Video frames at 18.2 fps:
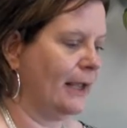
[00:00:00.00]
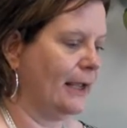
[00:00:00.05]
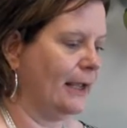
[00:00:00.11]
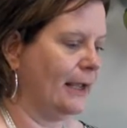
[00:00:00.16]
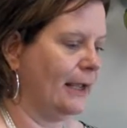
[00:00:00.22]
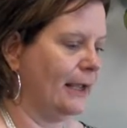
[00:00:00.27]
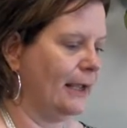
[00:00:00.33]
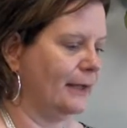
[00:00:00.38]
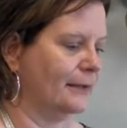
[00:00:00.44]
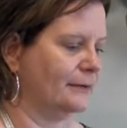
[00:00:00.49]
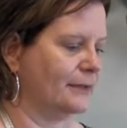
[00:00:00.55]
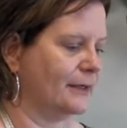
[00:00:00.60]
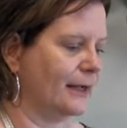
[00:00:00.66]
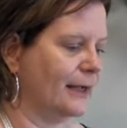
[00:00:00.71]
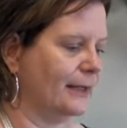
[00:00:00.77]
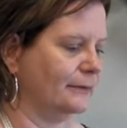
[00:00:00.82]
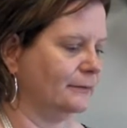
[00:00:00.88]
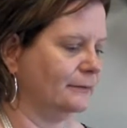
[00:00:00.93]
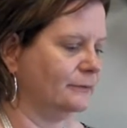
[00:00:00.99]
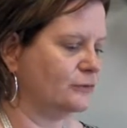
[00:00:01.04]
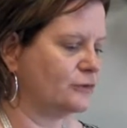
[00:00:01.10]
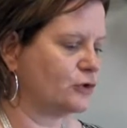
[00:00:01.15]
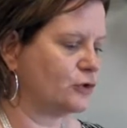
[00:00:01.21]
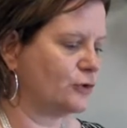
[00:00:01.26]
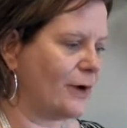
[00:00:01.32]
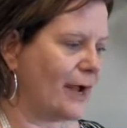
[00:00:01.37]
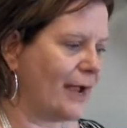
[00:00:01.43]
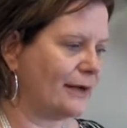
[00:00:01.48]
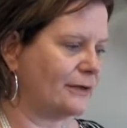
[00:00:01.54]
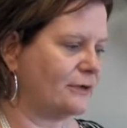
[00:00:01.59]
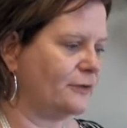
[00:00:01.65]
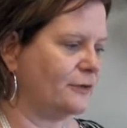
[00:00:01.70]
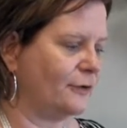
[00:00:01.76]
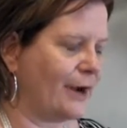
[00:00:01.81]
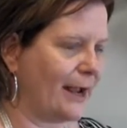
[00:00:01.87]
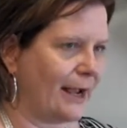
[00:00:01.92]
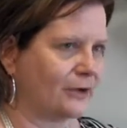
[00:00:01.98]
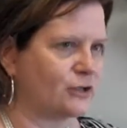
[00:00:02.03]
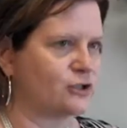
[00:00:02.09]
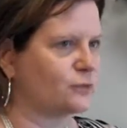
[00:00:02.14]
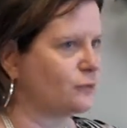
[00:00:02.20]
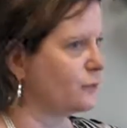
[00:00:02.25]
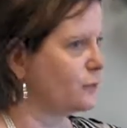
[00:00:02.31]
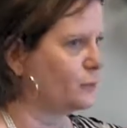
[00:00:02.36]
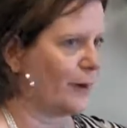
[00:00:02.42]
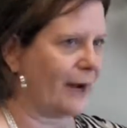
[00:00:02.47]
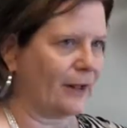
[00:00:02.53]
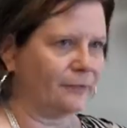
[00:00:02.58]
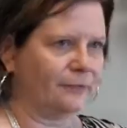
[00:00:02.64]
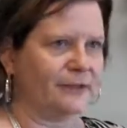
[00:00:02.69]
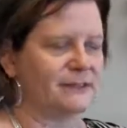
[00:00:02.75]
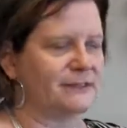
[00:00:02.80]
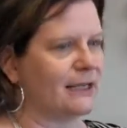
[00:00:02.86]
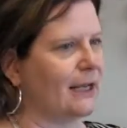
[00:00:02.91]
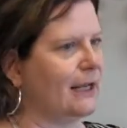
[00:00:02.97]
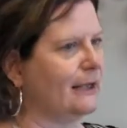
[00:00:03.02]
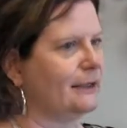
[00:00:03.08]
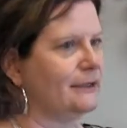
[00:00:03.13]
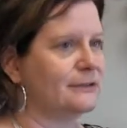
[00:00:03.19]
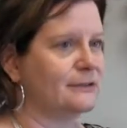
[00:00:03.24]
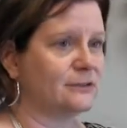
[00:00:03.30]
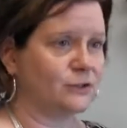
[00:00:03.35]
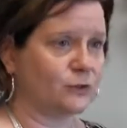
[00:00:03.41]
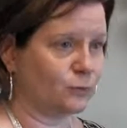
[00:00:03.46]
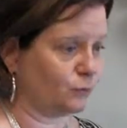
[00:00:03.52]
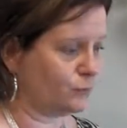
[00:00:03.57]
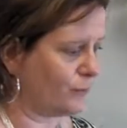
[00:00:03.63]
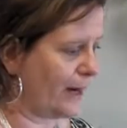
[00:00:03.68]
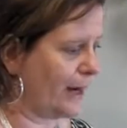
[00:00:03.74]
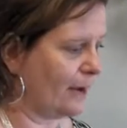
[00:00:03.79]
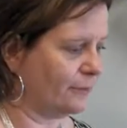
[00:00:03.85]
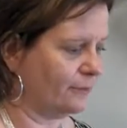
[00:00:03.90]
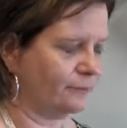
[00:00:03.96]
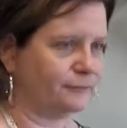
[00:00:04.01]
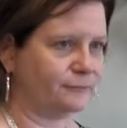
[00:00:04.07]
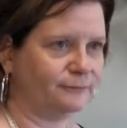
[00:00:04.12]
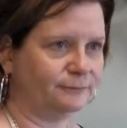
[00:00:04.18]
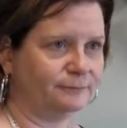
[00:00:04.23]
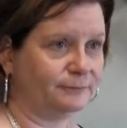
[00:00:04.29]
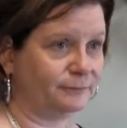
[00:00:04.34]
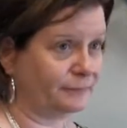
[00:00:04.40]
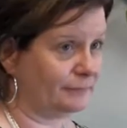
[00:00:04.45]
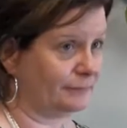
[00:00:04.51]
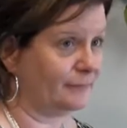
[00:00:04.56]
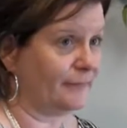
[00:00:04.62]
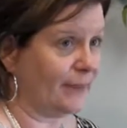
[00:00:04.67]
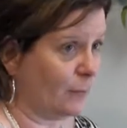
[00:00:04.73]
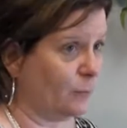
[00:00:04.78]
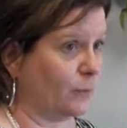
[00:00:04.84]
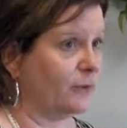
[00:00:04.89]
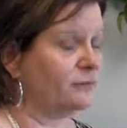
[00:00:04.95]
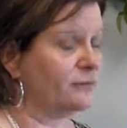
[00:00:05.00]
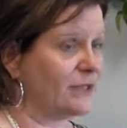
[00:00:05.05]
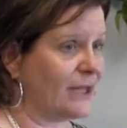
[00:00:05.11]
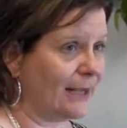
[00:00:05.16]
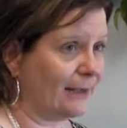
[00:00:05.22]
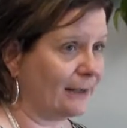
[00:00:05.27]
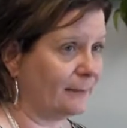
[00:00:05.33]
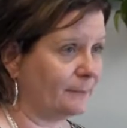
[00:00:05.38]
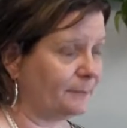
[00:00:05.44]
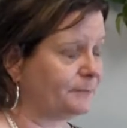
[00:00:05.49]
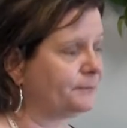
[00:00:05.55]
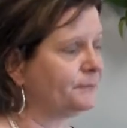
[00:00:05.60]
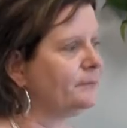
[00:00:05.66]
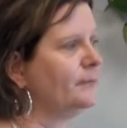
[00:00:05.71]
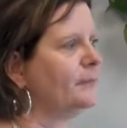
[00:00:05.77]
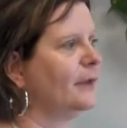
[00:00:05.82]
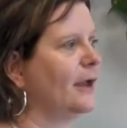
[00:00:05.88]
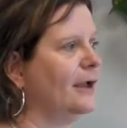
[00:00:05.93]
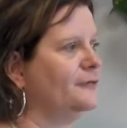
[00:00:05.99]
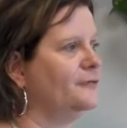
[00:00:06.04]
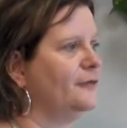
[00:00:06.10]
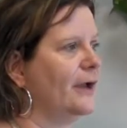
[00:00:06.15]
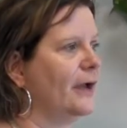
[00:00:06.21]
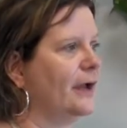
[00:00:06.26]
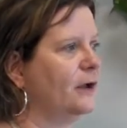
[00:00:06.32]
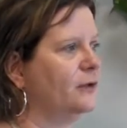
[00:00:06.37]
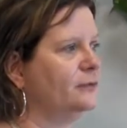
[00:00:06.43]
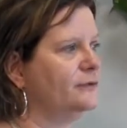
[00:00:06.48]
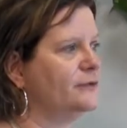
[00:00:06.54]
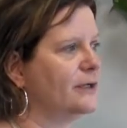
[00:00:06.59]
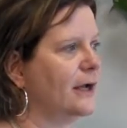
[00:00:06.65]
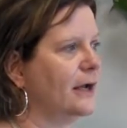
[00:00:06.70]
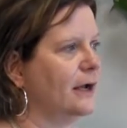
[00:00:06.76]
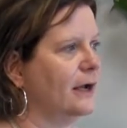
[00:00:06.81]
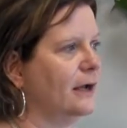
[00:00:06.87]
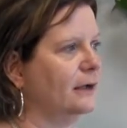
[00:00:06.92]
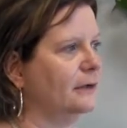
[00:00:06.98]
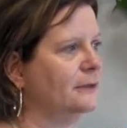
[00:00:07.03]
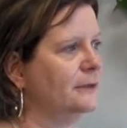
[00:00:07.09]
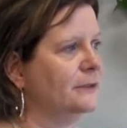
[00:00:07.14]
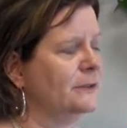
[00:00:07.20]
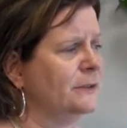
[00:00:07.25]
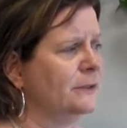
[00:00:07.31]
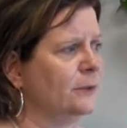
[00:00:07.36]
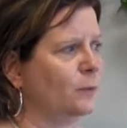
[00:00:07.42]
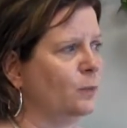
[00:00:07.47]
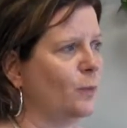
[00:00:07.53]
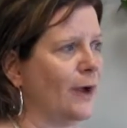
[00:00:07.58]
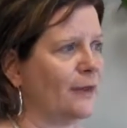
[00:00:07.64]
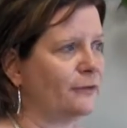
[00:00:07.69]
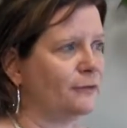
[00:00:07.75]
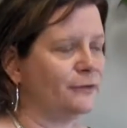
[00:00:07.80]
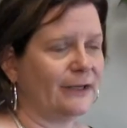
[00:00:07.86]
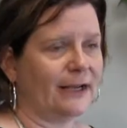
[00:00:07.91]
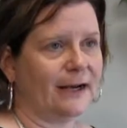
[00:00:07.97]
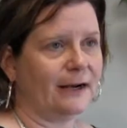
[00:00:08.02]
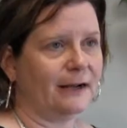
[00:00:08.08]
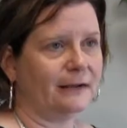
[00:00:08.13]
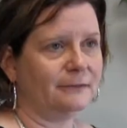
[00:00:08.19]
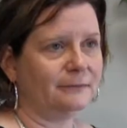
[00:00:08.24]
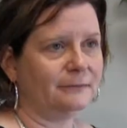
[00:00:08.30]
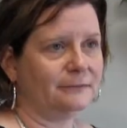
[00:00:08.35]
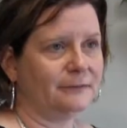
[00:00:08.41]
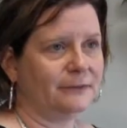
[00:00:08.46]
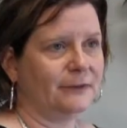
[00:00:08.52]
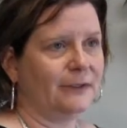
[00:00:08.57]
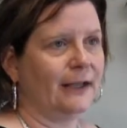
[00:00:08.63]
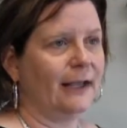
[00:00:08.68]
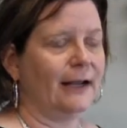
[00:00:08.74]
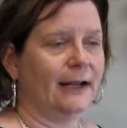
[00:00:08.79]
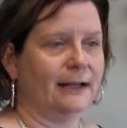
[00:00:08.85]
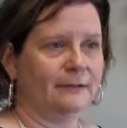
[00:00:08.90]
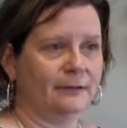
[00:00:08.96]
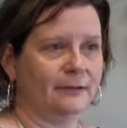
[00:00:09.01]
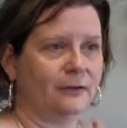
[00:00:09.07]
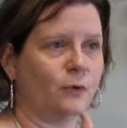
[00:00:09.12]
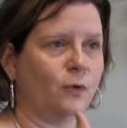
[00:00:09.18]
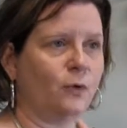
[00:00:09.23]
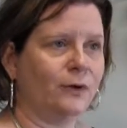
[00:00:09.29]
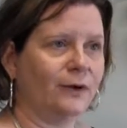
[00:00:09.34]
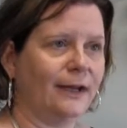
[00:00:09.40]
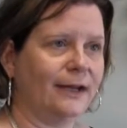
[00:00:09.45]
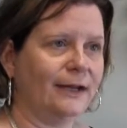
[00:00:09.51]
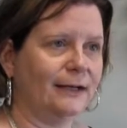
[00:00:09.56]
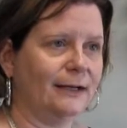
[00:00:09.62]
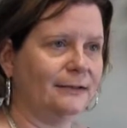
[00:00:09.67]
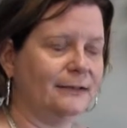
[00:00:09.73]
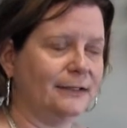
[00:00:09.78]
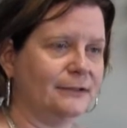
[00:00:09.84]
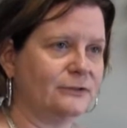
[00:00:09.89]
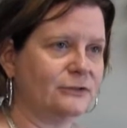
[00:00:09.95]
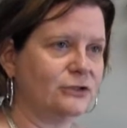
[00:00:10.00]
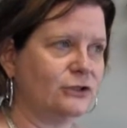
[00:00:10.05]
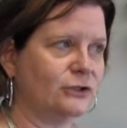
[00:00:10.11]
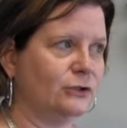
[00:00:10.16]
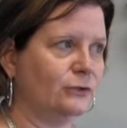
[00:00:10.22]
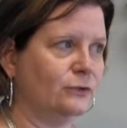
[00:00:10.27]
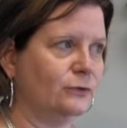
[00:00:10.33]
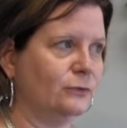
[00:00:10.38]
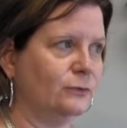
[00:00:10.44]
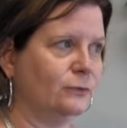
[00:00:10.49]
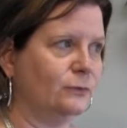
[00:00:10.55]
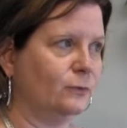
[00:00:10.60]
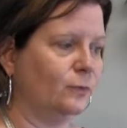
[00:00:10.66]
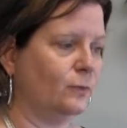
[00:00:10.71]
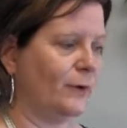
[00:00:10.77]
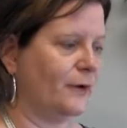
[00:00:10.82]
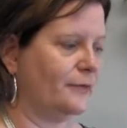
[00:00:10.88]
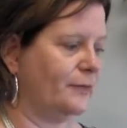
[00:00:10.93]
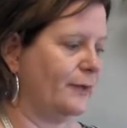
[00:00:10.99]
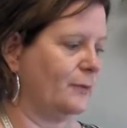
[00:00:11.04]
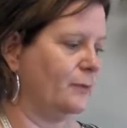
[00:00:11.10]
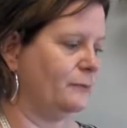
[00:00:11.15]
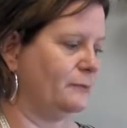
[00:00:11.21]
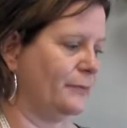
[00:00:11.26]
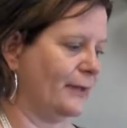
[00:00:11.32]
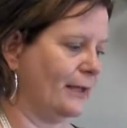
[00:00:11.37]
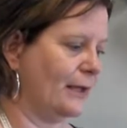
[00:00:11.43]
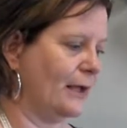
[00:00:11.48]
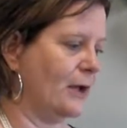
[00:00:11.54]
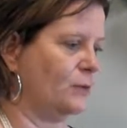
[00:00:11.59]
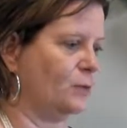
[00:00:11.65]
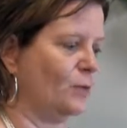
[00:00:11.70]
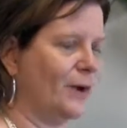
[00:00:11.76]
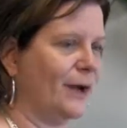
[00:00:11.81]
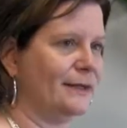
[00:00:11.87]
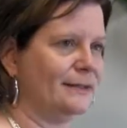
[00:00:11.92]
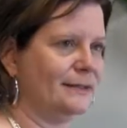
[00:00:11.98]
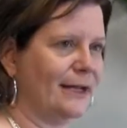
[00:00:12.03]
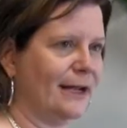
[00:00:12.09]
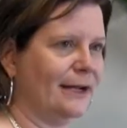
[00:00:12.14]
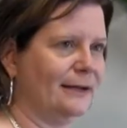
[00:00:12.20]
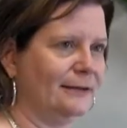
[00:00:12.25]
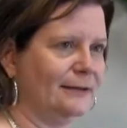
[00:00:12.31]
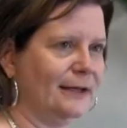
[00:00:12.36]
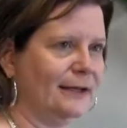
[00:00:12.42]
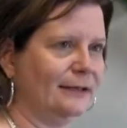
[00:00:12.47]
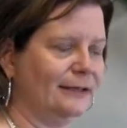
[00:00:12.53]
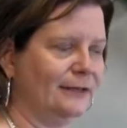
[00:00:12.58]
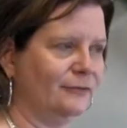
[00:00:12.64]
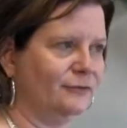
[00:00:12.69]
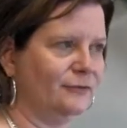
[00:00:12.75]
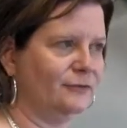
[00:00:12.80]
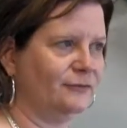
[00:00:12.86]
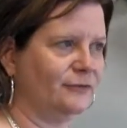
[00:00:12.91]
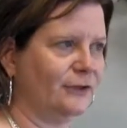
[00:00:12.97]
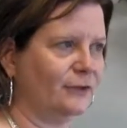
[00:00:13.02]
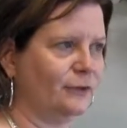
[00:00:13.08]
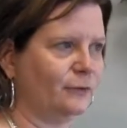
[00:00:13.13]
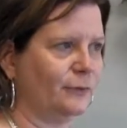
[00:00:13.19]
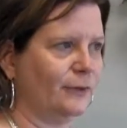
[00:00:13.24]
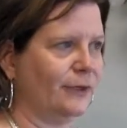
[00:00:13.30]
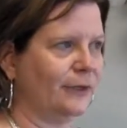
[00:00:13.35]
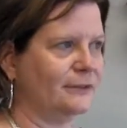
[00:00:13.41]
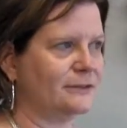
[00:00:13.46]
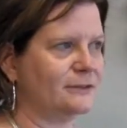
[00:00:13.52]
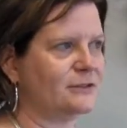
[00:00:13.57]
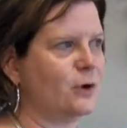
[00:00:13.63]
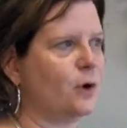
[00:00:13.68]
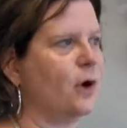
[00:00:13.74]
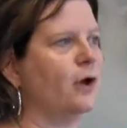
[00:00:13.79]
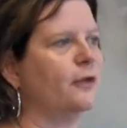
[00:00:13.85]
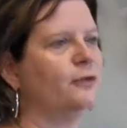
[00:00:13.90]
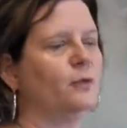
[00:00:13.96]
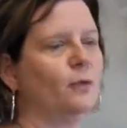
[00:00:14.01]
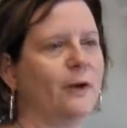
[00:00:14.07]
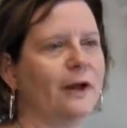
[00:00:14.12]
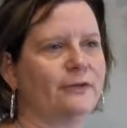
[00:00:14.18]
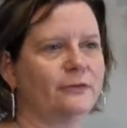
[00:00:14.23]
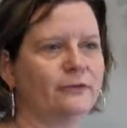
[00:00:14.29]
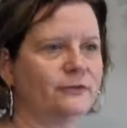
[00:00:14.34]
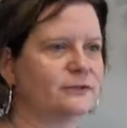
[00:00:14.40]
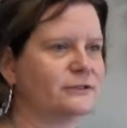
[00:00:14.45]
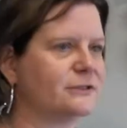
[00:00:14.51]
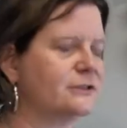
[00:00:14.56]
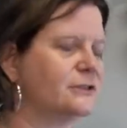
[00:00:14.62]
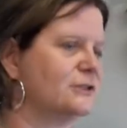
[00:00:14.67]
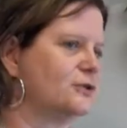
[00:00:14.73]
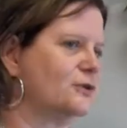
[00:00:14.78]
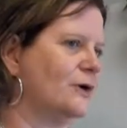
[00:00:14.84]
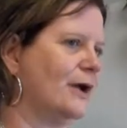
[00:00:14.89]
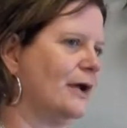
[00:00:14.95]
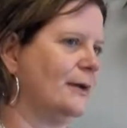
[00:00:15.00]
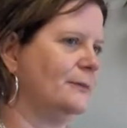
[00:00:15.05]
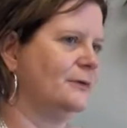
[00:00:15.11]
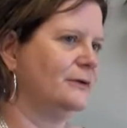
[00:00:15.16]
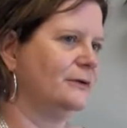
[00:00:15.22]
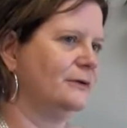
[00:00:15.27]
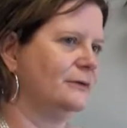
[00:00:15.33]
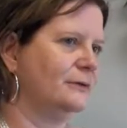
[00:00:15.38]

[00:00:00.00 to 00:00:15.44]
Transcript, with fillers: and I tracked their actual the route they take is the route they would have taken. Sure. I found uh, weather data and I correlated it to where they would be on what date in 1953. So all the weather that's described